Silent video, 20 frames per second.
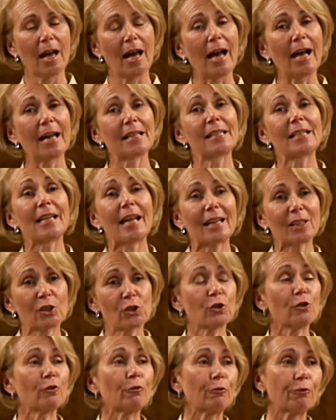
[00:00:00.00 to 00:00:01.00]
And in
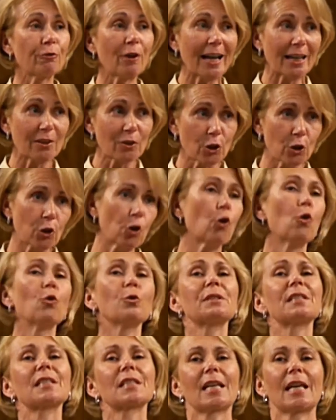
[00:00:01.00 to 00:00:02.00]
actual fact, the
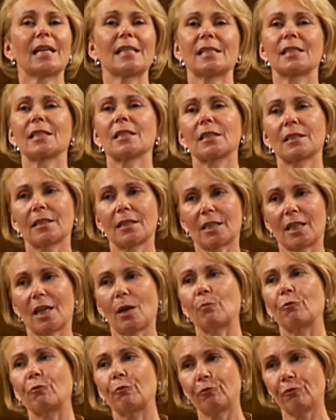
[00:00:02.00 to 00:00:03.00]
Course takes it a step
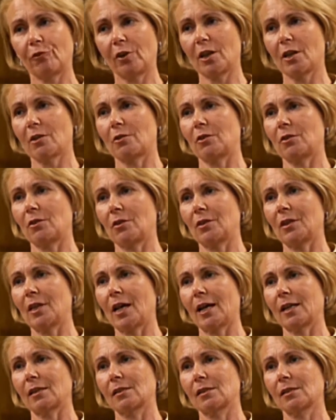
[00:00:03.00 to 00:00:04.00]
further than
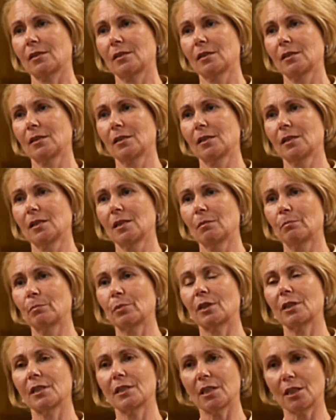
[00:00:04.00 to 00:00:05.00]
that.
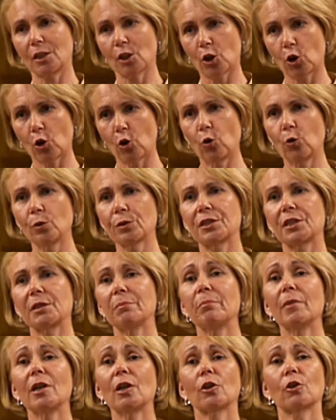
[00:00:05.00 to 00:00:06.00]
Because in A Course in
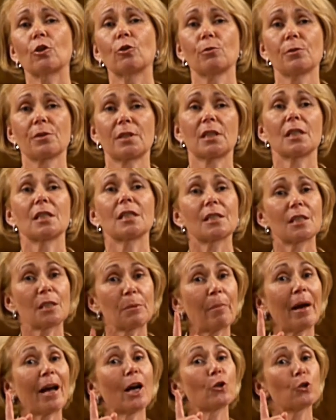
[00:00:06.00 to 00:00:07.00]
Miracles, it is
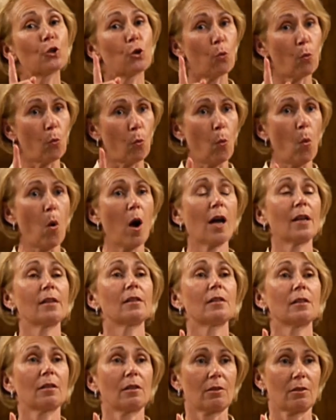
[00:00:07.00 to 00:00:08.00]
about
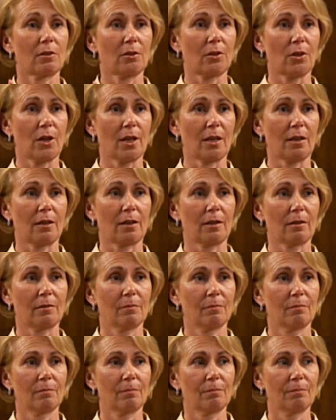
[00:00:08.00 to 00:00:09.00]
one thing.
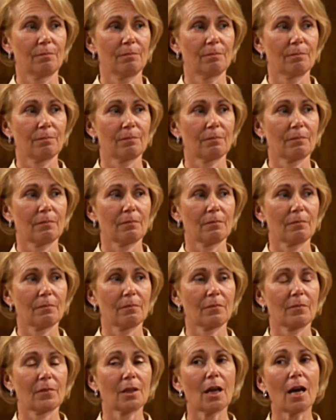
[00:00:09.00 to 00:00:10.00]

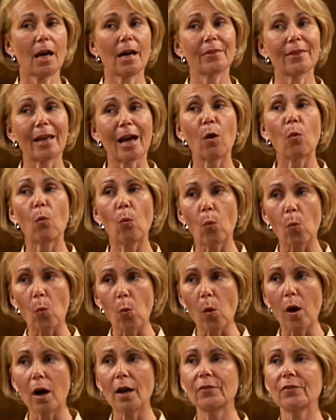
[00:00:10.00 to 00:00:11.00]
And that
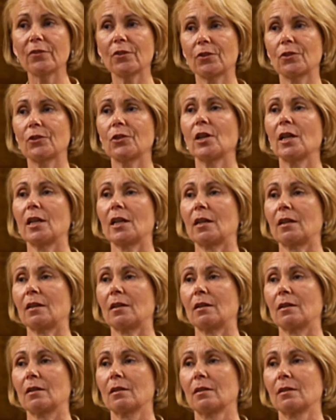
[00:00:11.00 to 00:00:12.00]
one
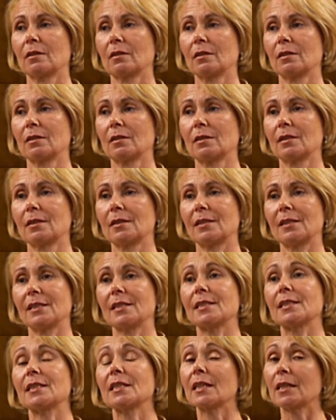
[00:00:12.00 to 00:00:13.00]
thing
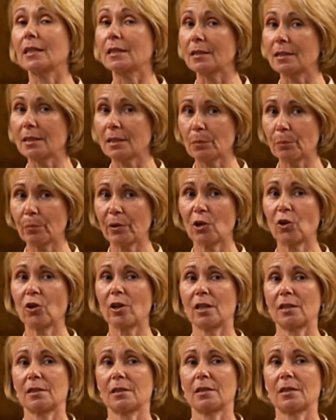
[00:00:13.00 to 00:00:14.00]
is
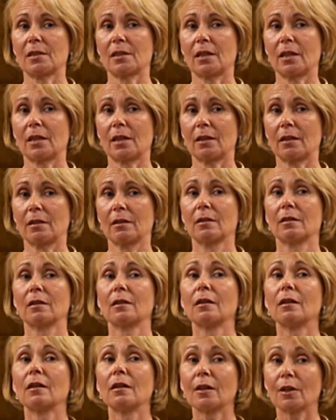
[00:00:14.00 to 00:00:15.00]
experiencing
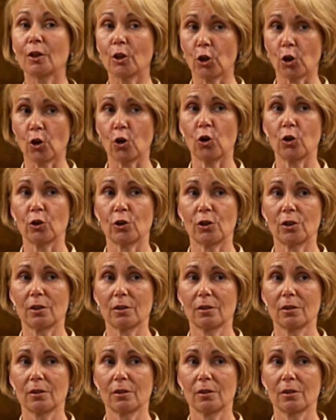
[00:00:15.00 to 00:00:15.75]
God.